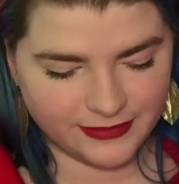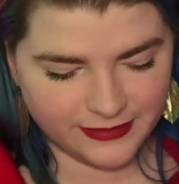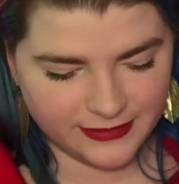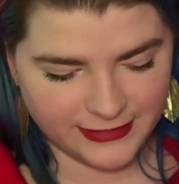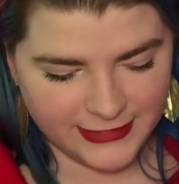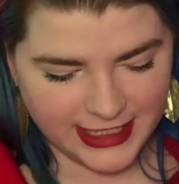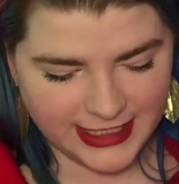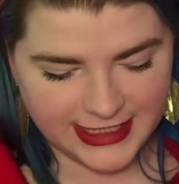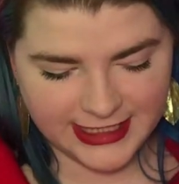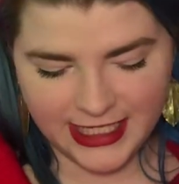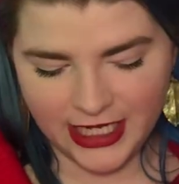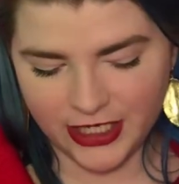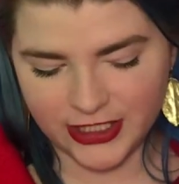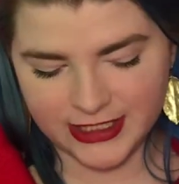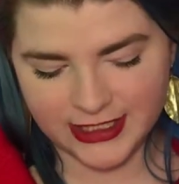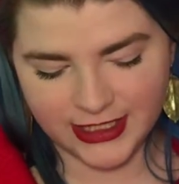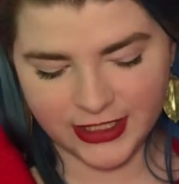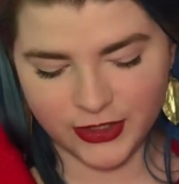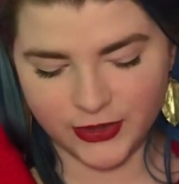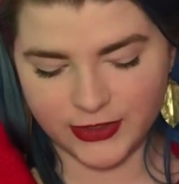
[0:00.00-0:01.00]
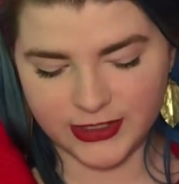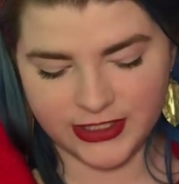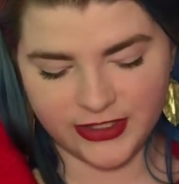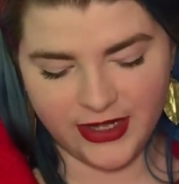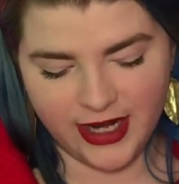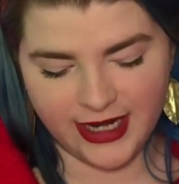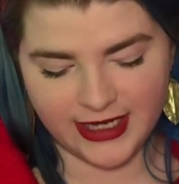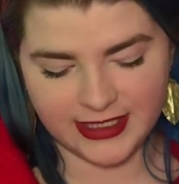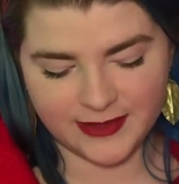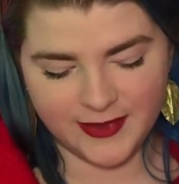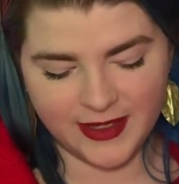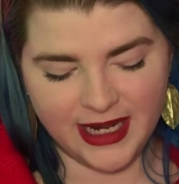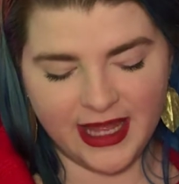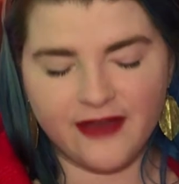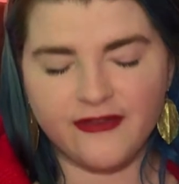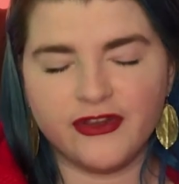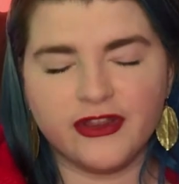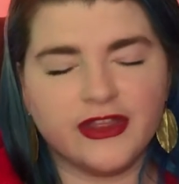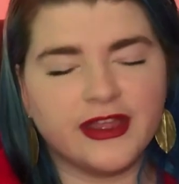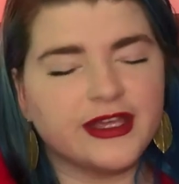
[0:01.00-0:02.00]
They scarcely closed their eyes, but
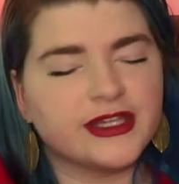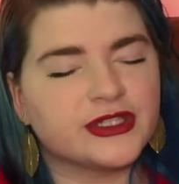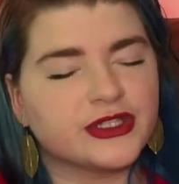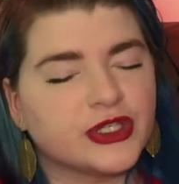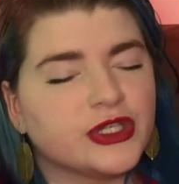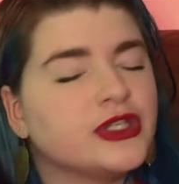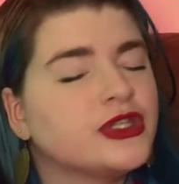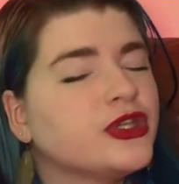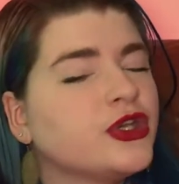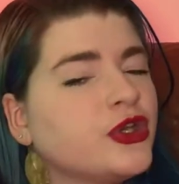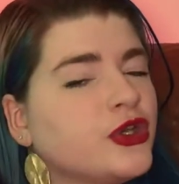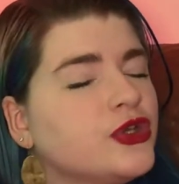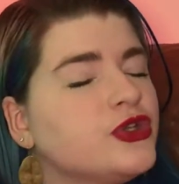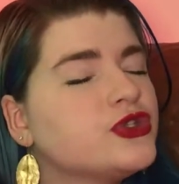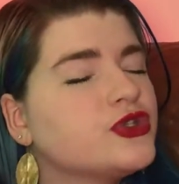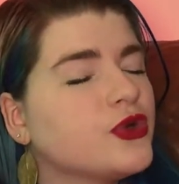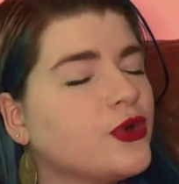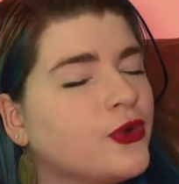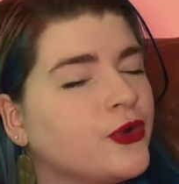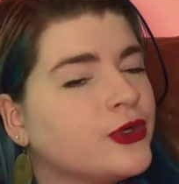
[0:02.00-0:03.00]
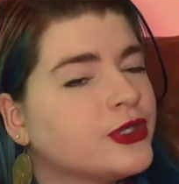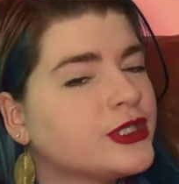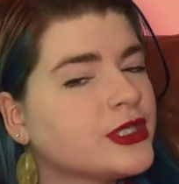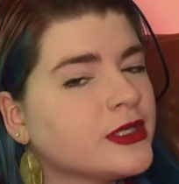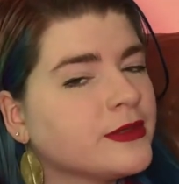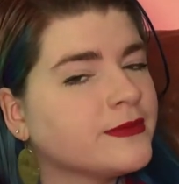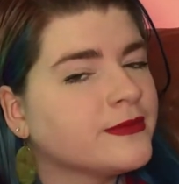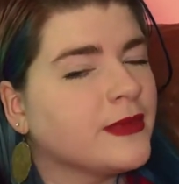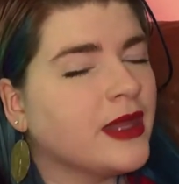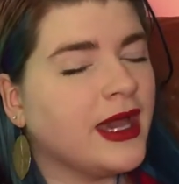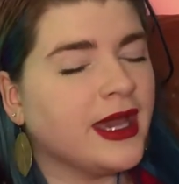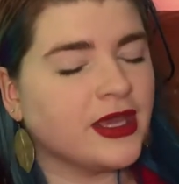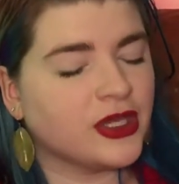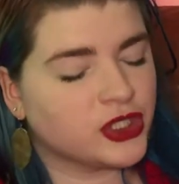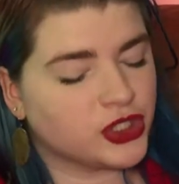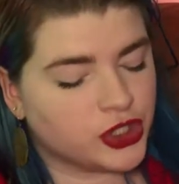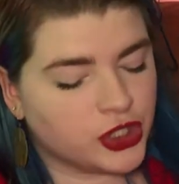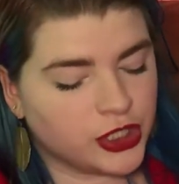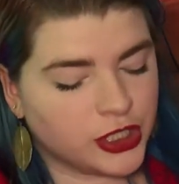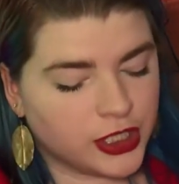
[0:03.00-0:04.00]
everything is in good order, I
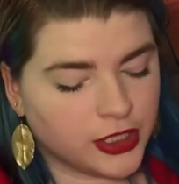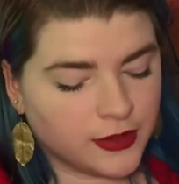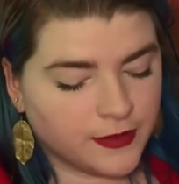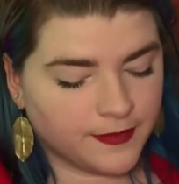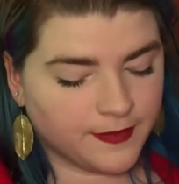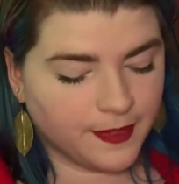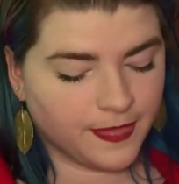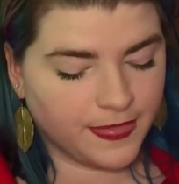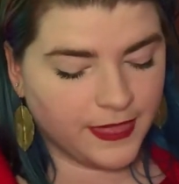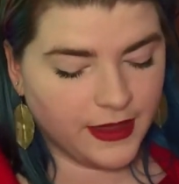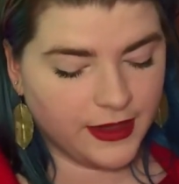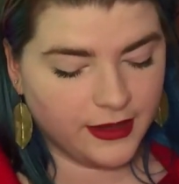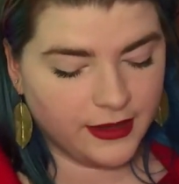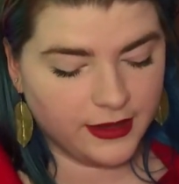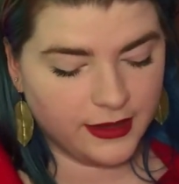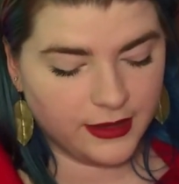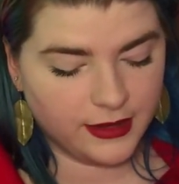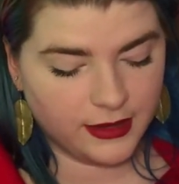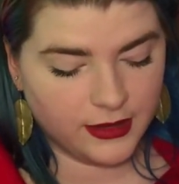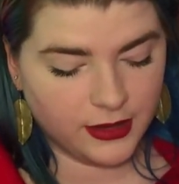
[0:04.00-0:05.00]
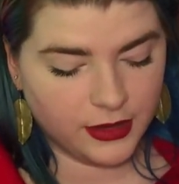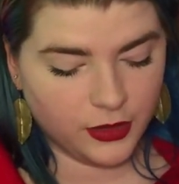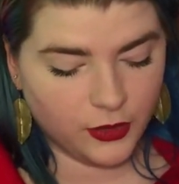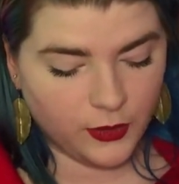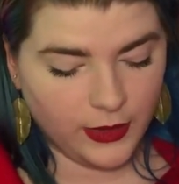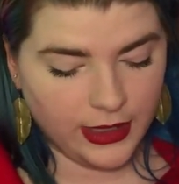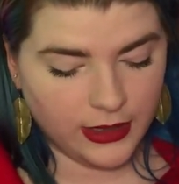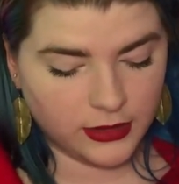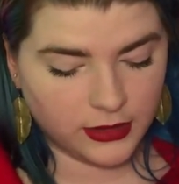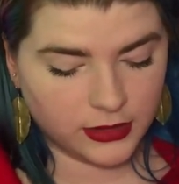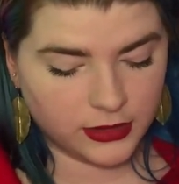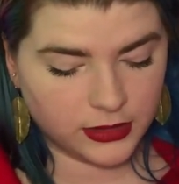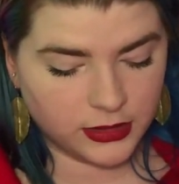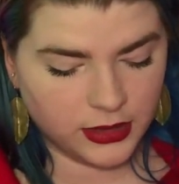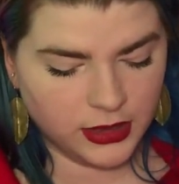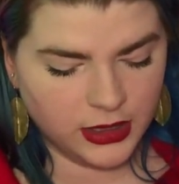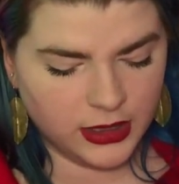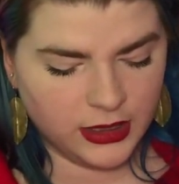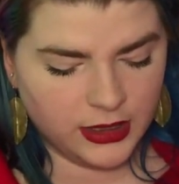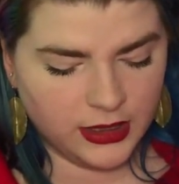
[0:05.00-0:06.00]
assure you." "Well,
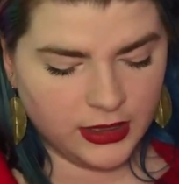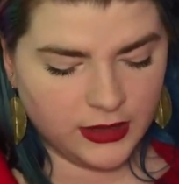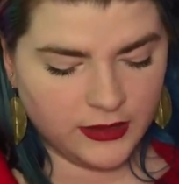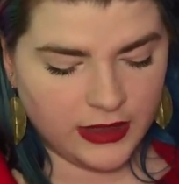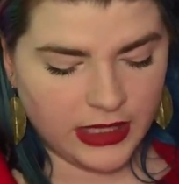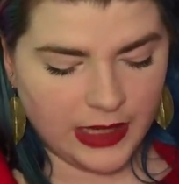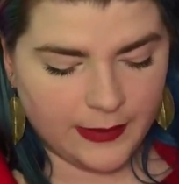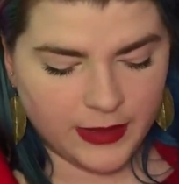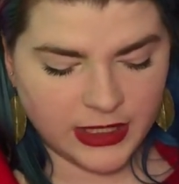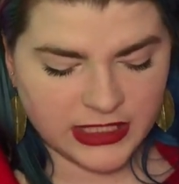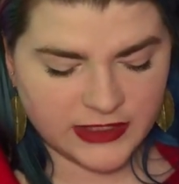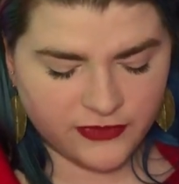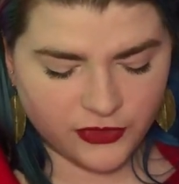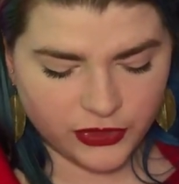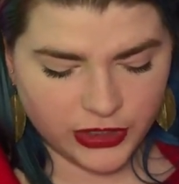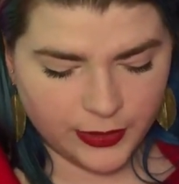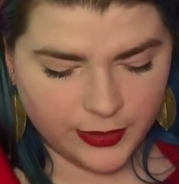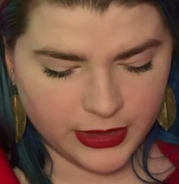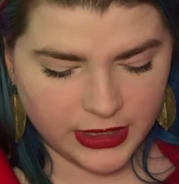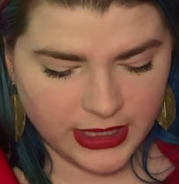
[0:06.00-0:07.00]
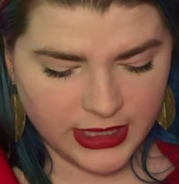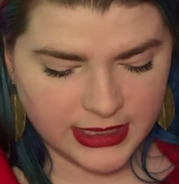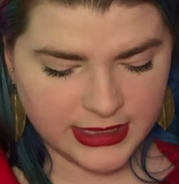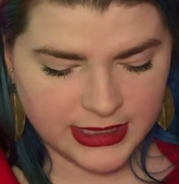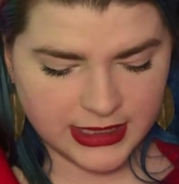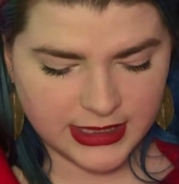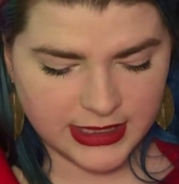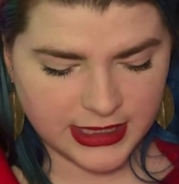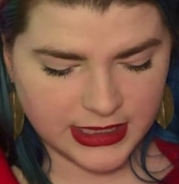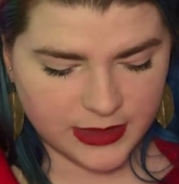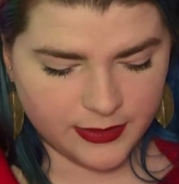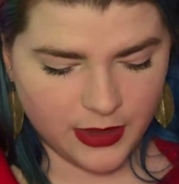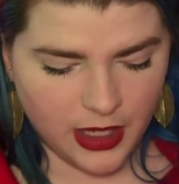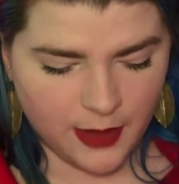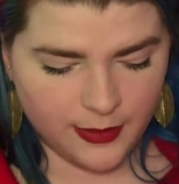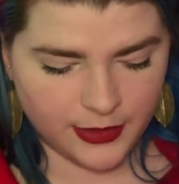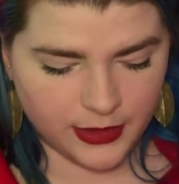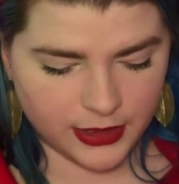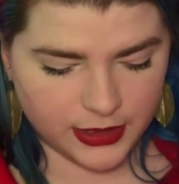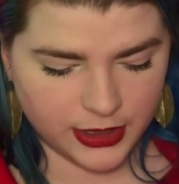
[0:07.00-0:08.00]
then I must phone the police," insisted
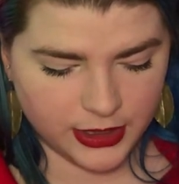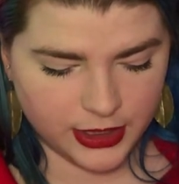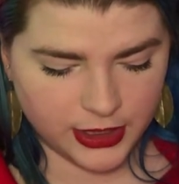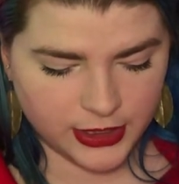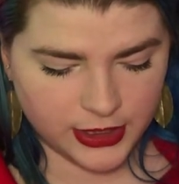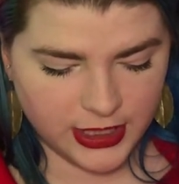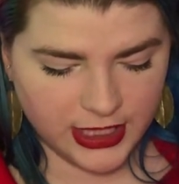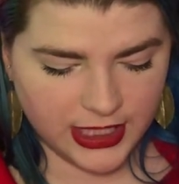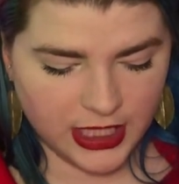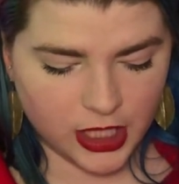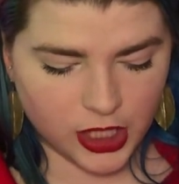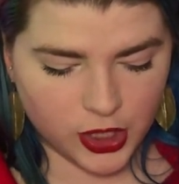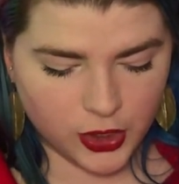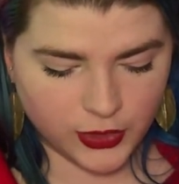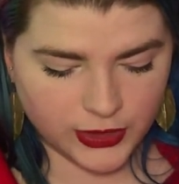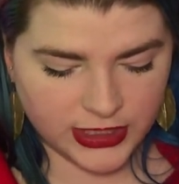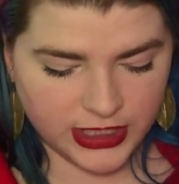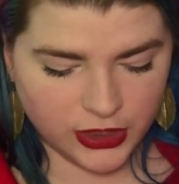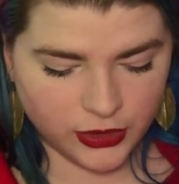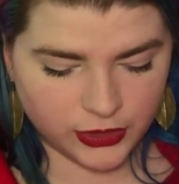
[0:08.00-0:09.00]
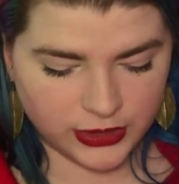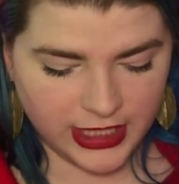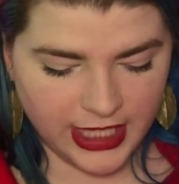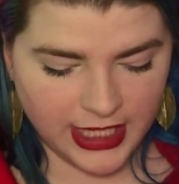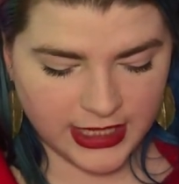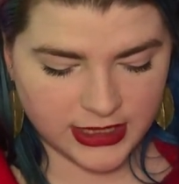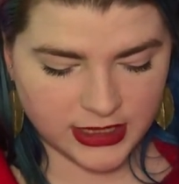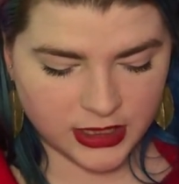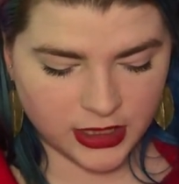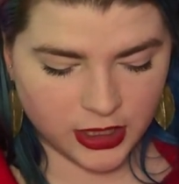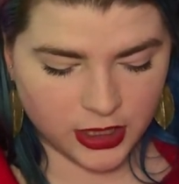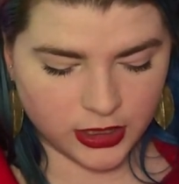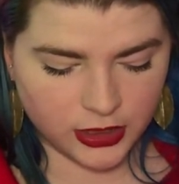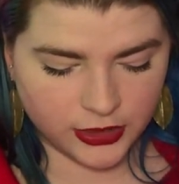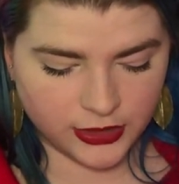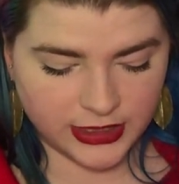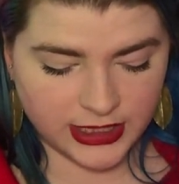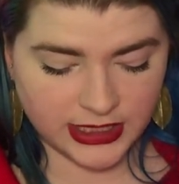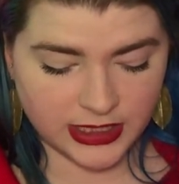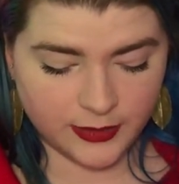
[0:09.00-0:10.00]
Papa, "so they can close the old case with the girl
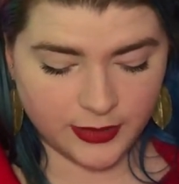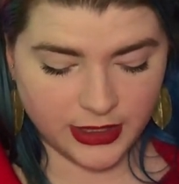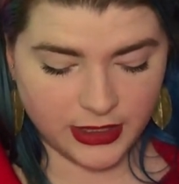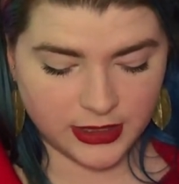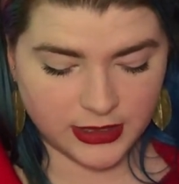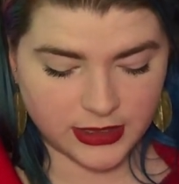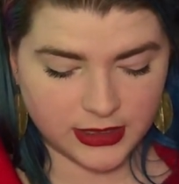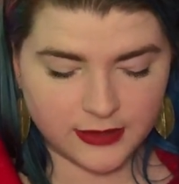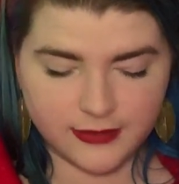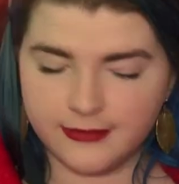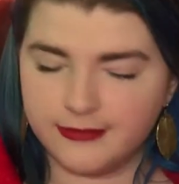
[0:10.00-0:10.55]
who disappeared."